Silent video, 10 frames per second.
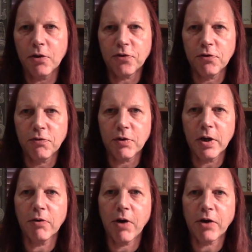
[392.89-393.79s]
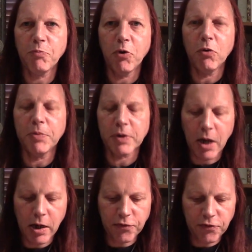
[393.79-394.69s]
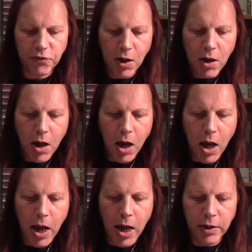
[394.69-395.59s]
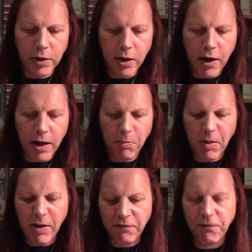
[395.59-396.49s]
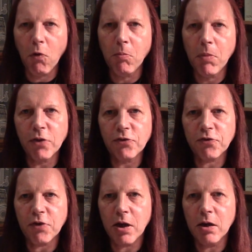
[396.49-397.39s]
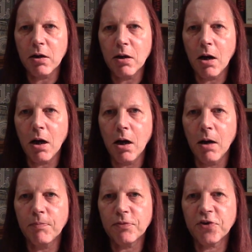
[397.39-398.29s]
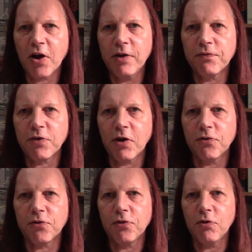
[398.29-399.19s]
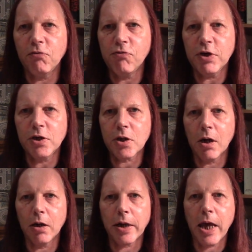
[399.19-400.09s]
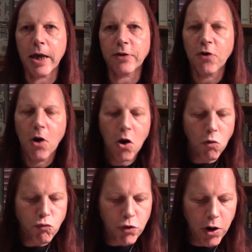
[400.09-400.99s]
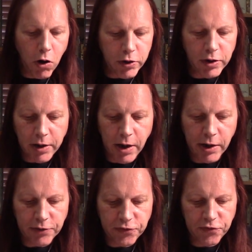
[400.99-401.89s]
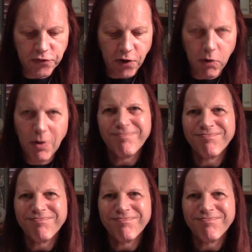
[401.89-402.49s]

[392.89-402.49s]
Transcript: 200 litre ex bourbon casks, and about 4 months in shaved, toasted and recharred ex Rioja casks. So